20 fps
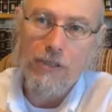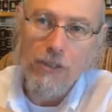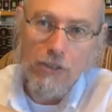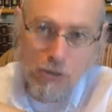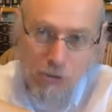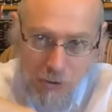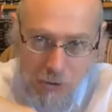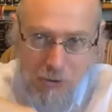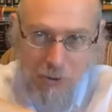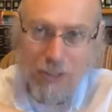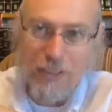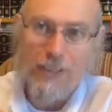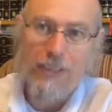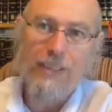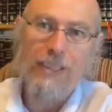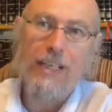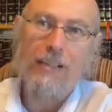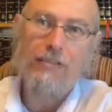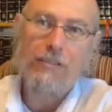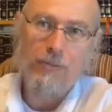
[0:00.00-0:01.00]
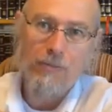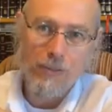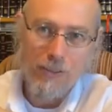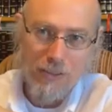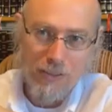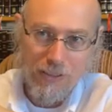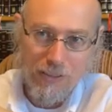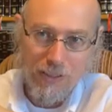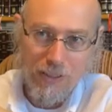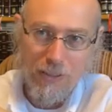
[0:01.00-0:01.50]
It's true that it's Avram,
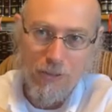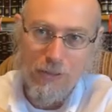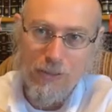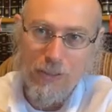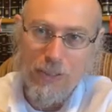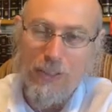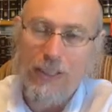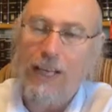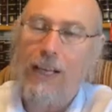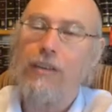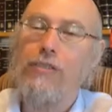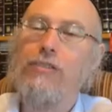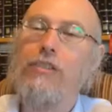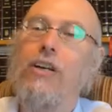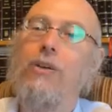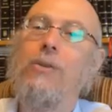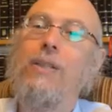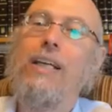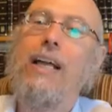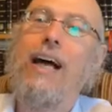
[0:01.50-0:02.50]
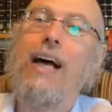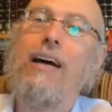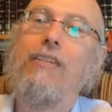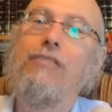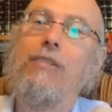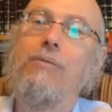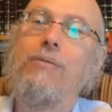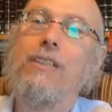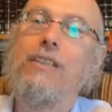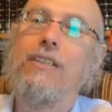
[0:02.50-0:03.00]
Yitzchak, and Only, only
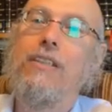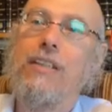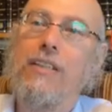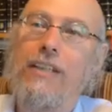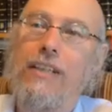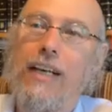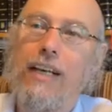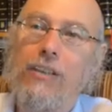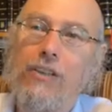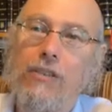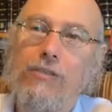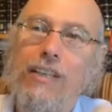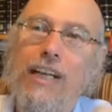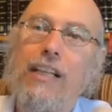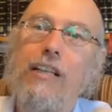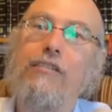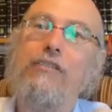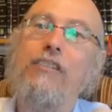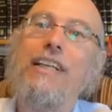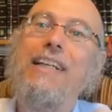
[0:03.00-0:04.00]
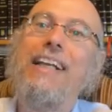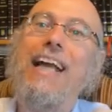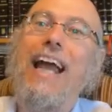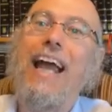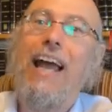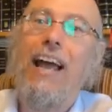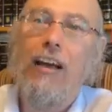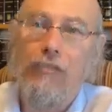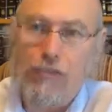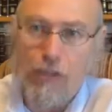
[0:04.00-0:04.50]
Avram, Yitzchak, and Yaakov elevate
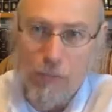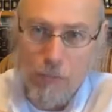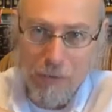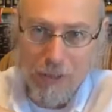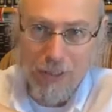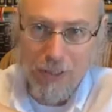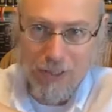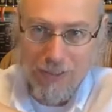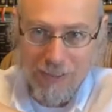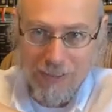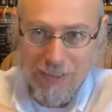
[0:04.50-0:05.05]
everybody.